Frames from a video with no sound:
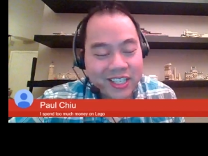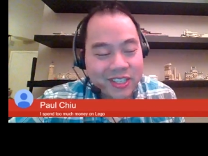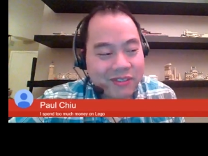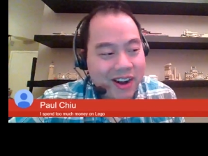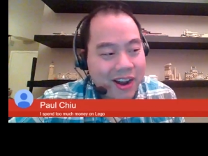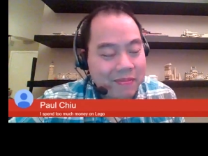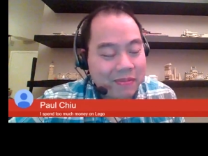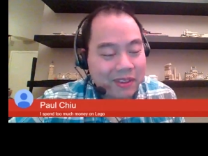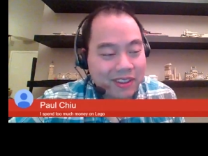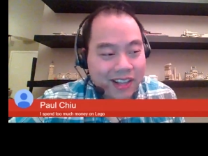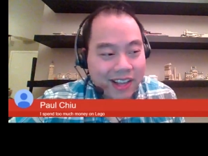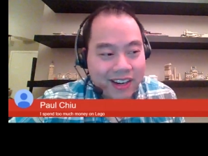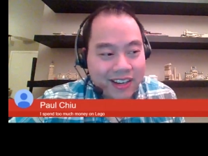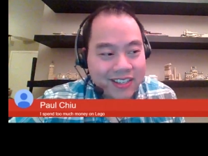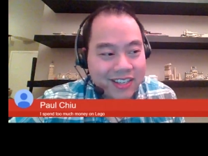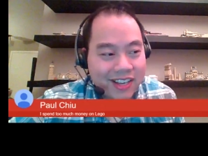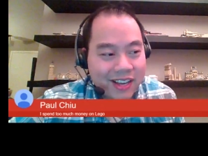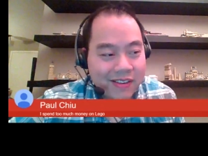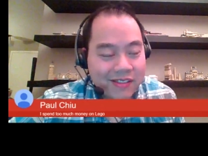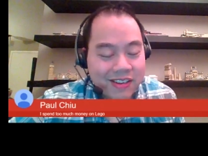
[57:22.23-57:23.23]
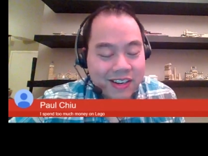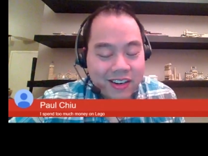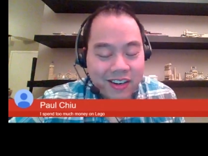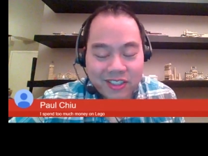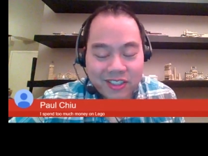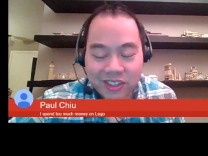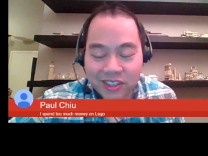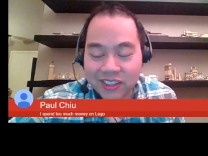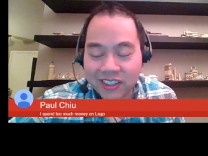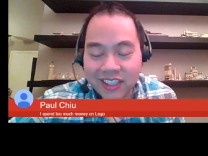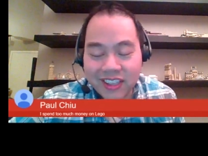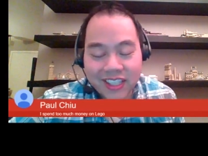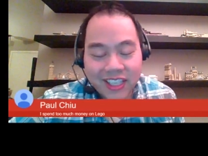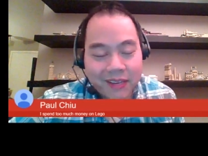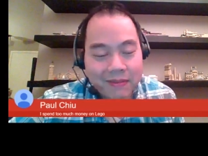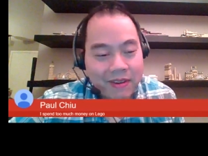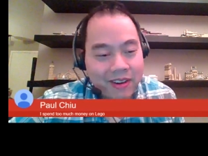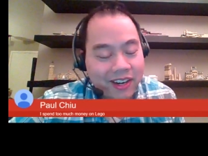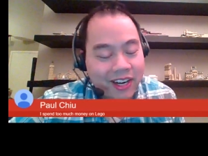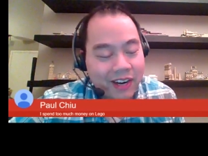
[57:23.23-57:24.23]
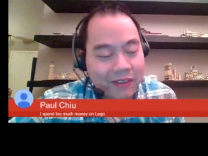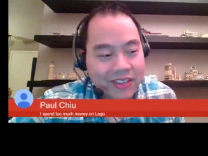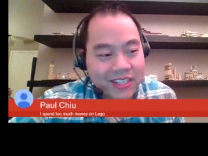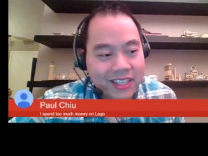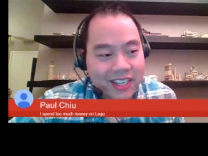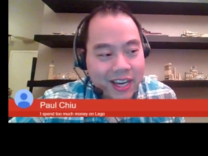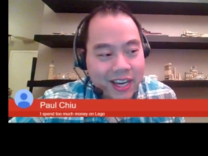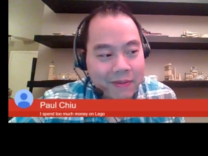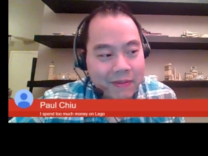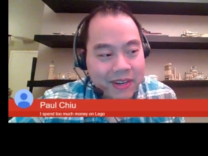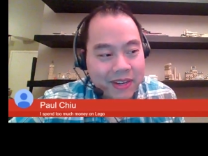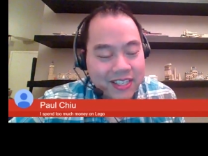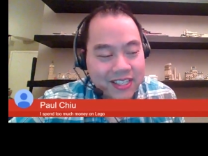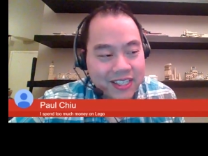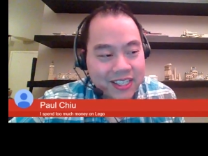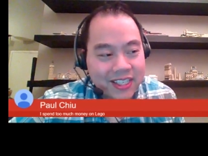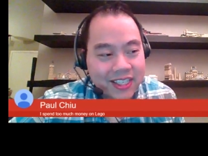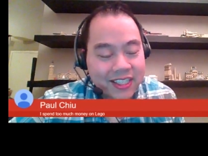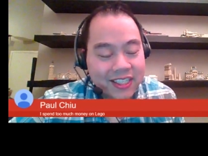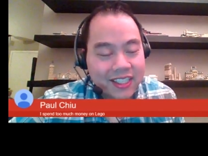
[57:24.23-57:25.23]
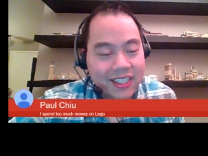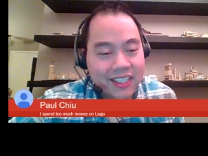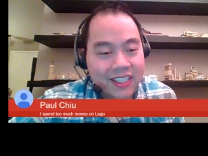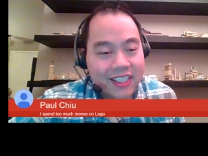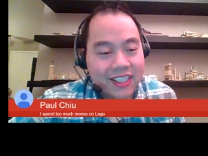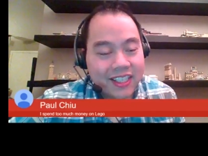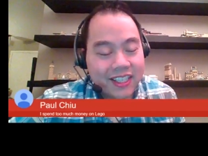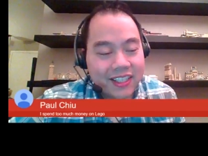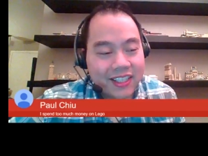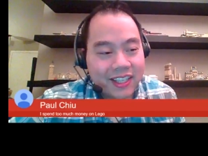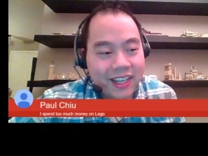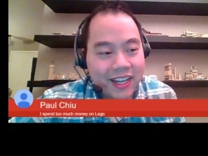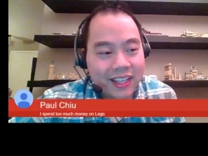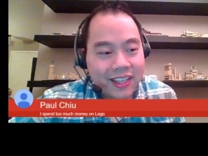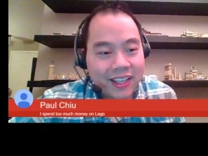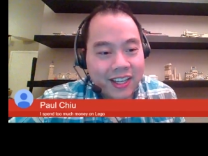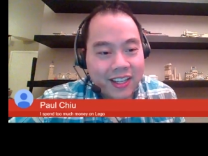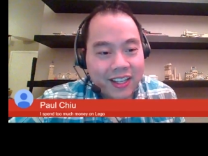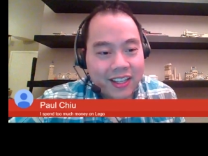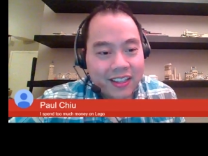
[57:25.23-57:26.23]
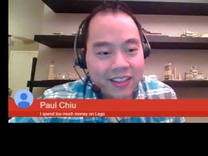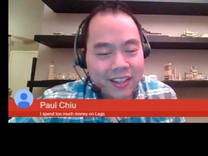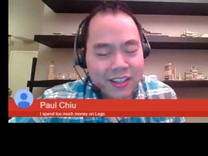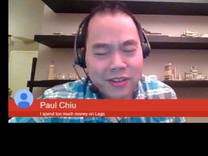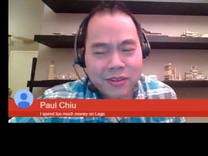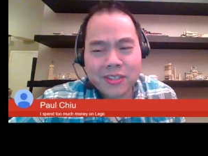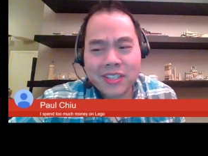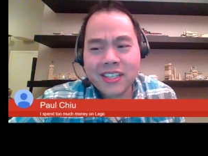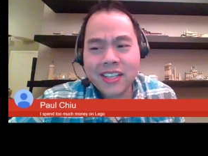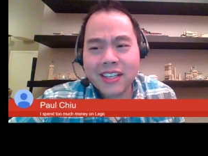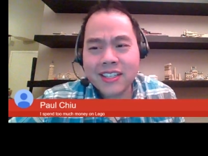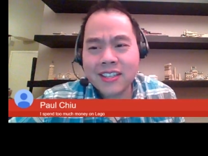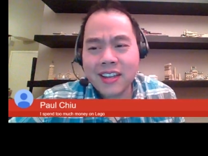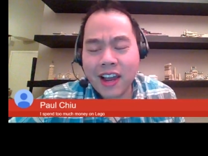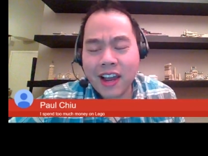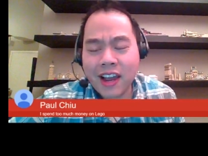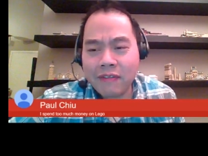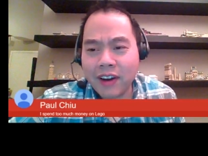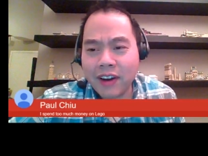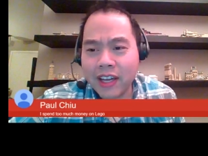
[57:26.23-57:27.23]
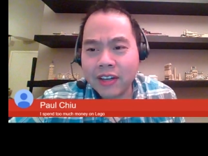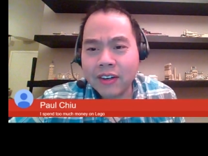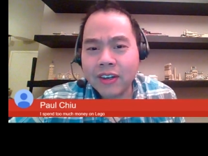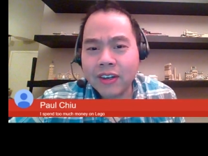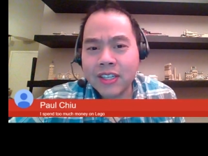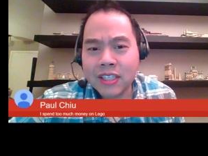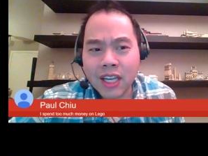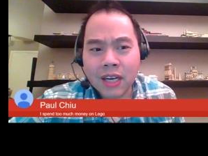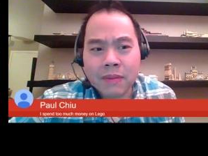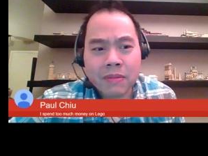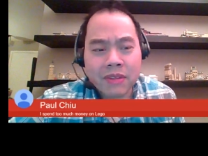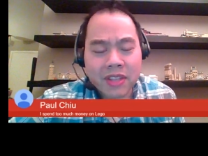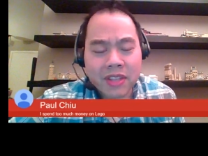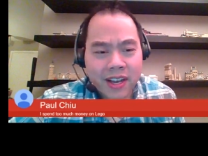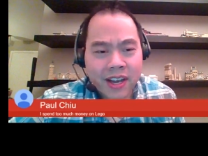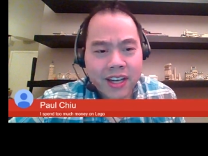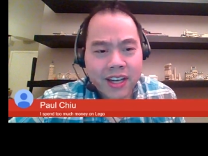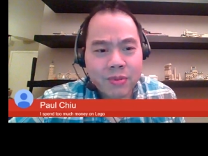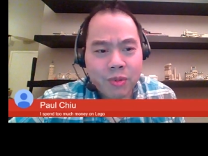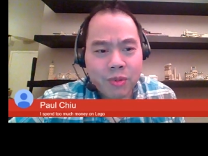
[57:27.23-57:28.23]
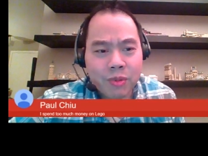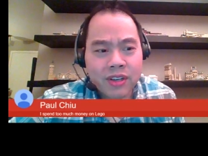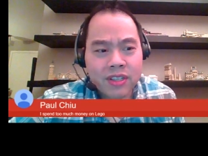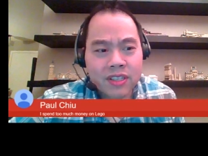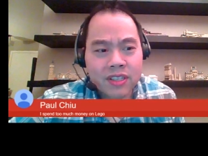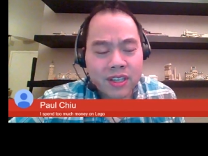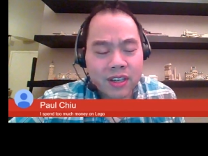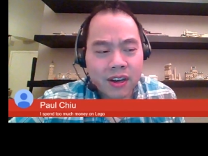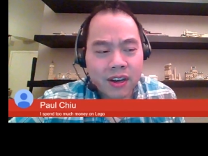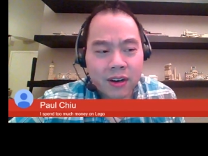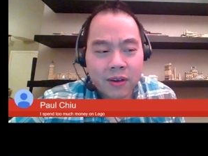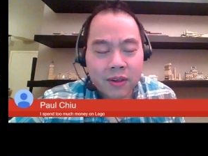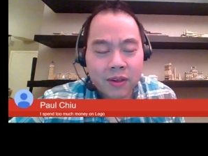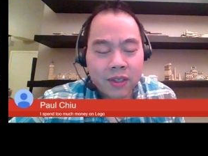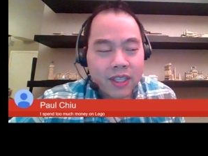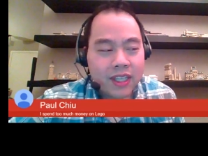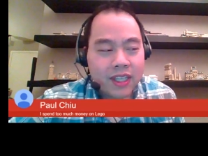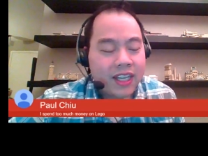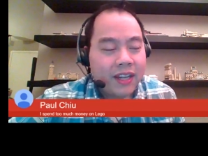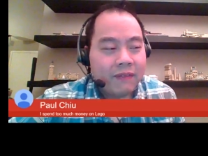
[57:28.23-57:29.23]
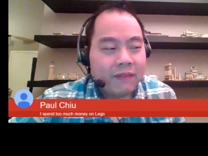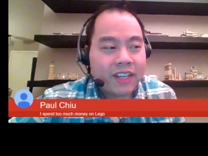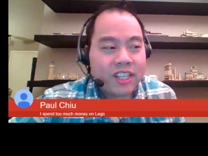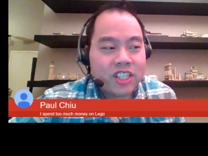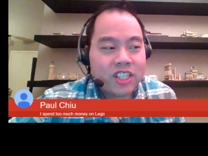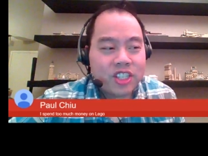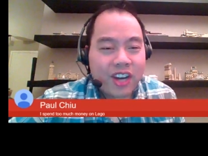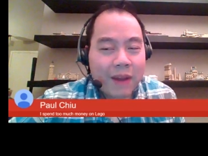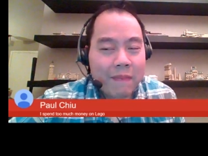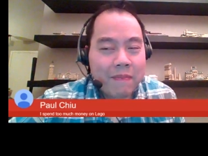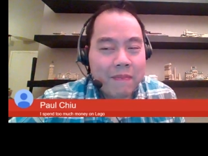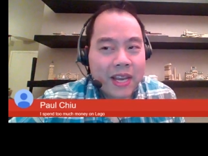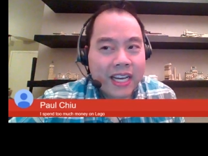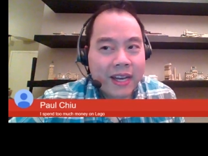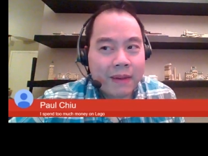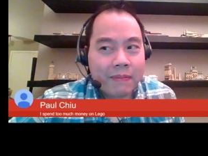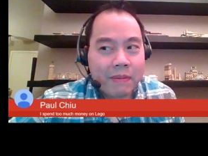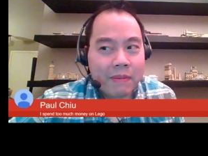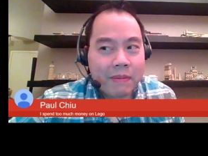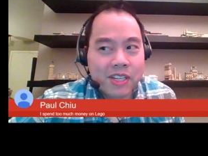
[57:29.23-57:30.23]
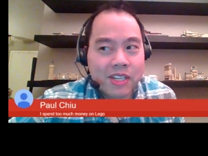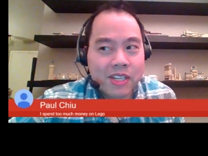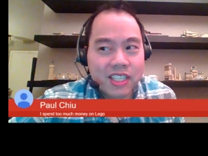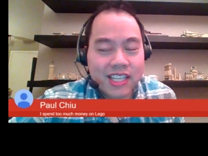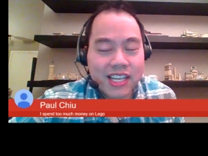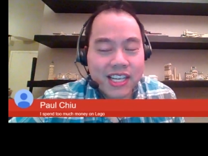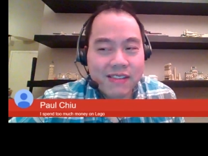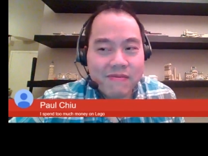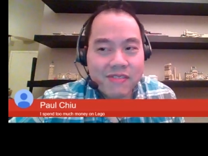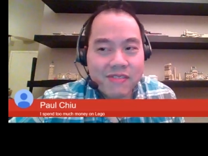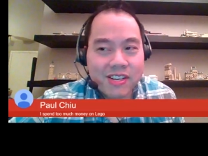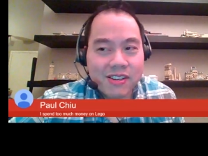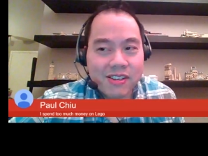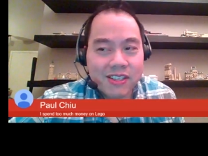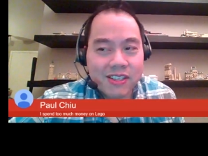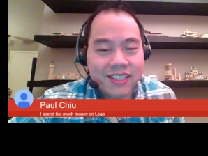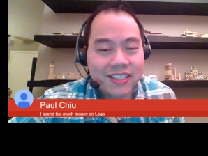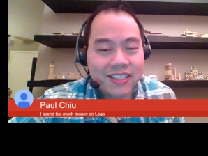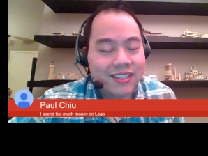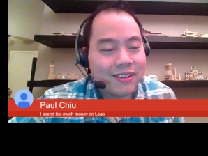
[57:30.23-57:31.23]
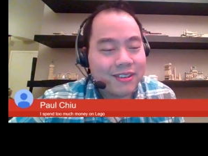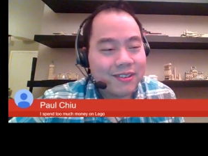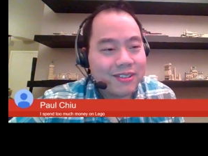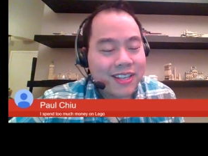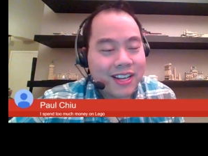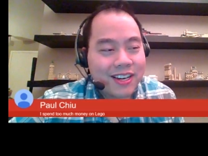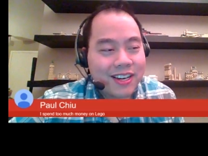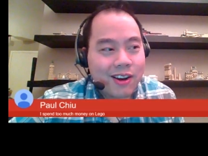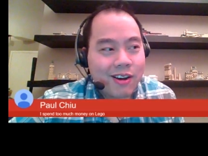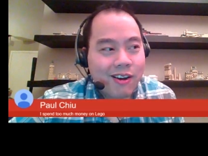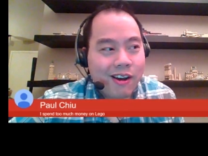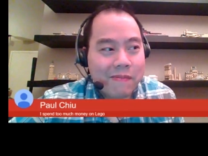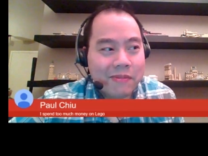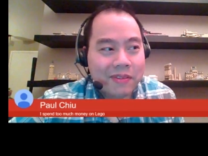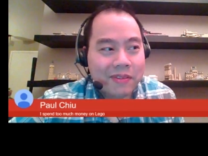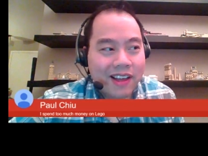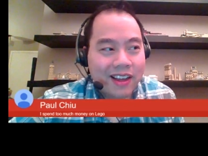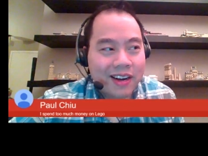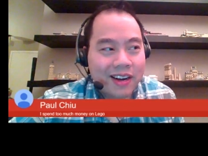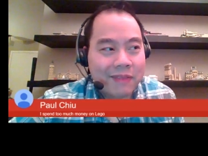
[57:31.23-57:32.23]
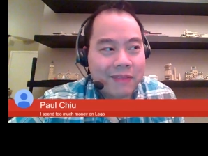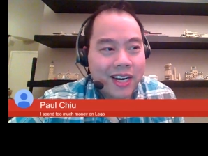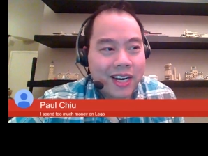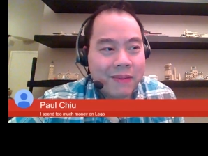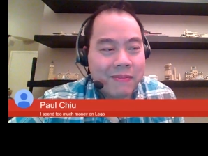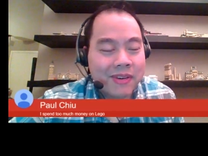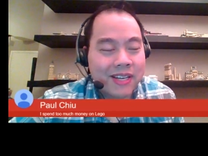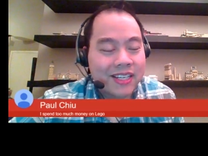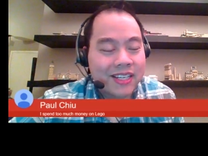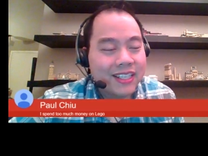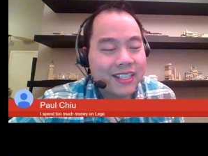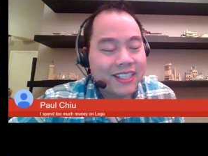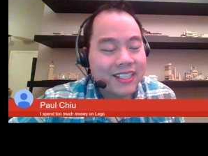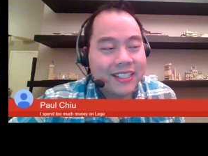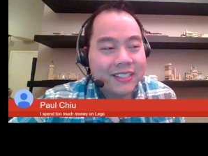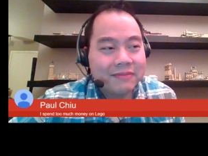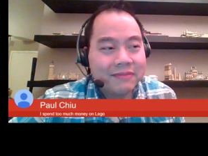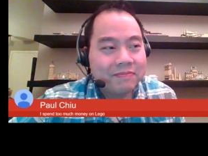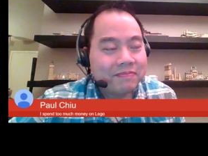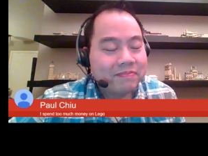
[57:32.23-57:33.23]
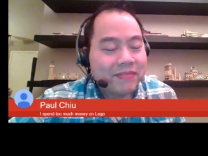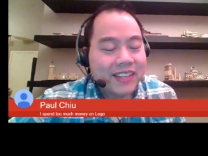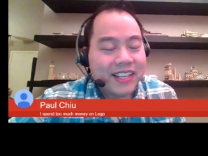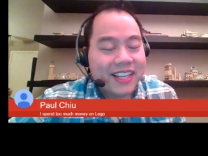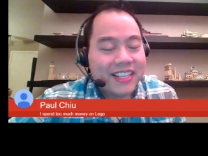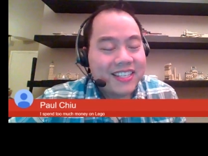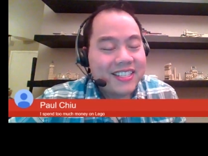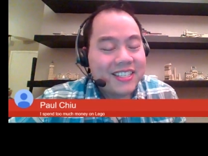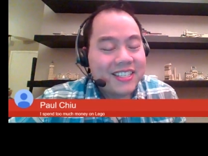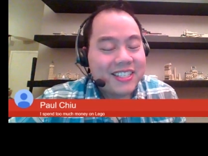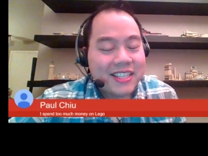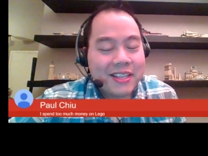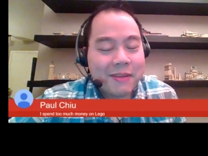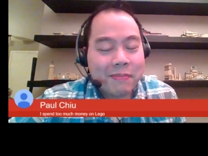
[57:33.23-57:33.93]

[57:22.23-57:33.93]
trap a lot of times. I certainly think about it every time I see that I think the UCS TIE fighter is going to be the next one to go. Like, should I pick up a bunch of them? You know, because those tend to go up a lot of money, but. but the